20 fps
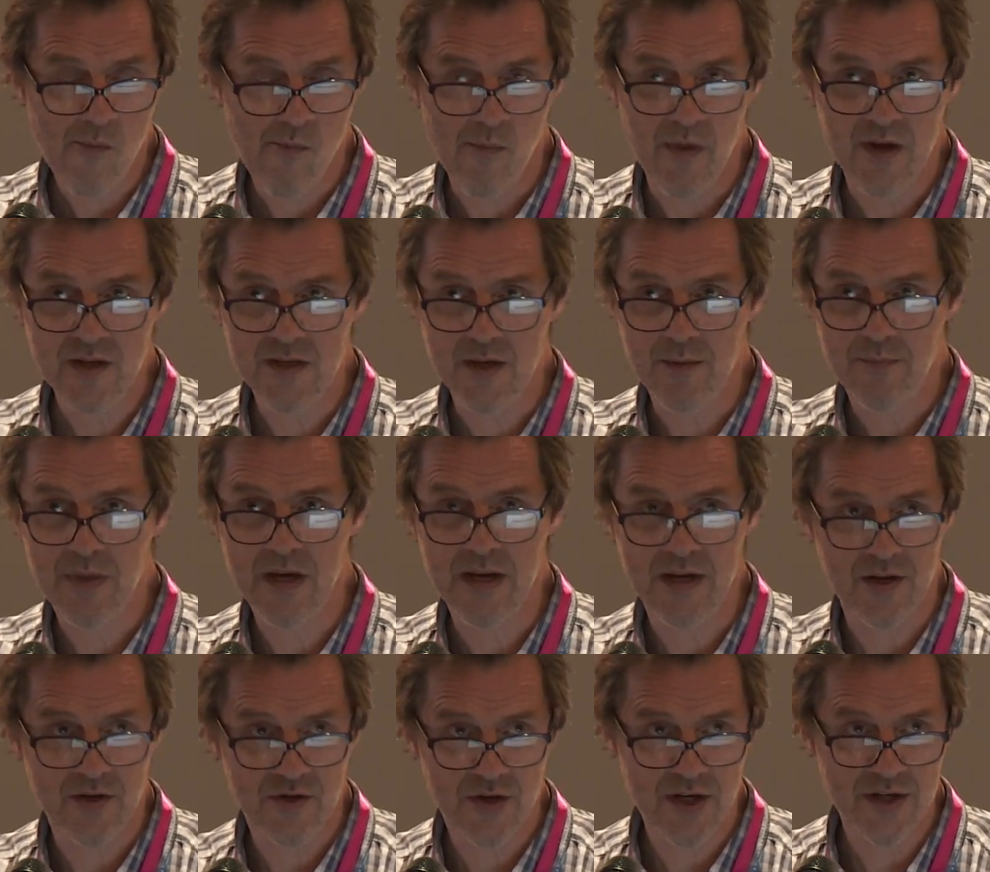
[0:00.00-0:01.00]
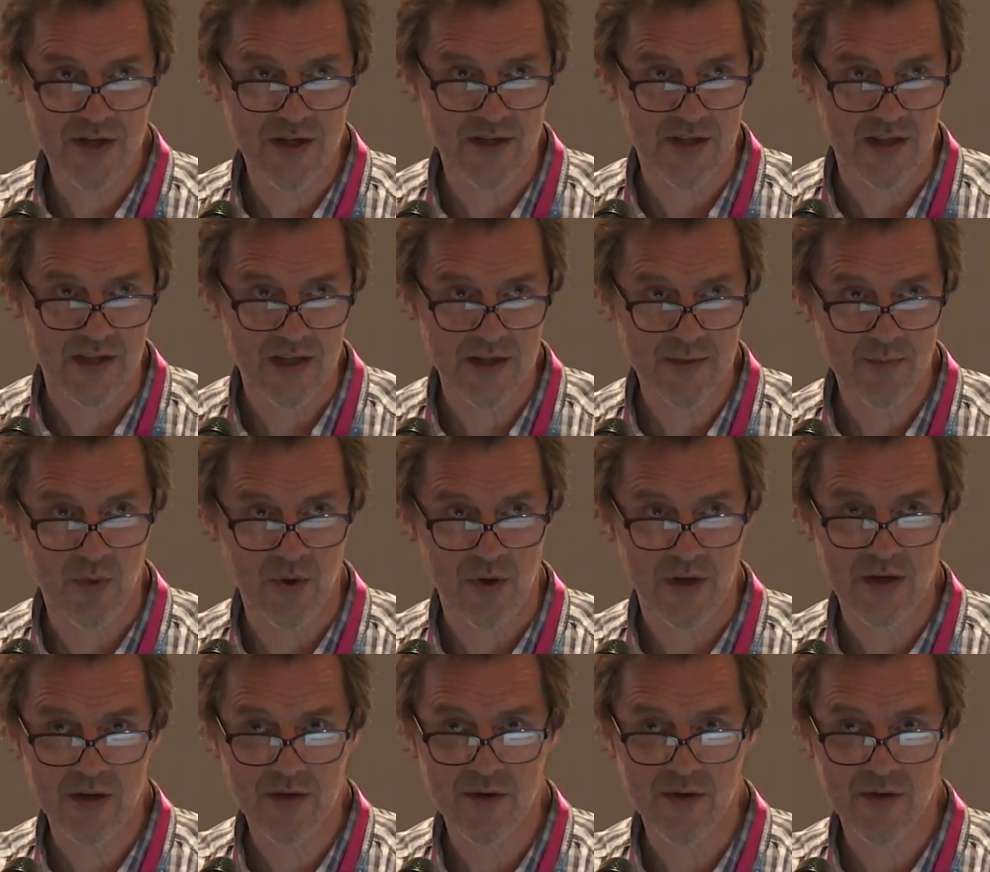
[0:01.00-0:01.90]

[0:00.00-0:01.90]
mostly paediatricians at this point,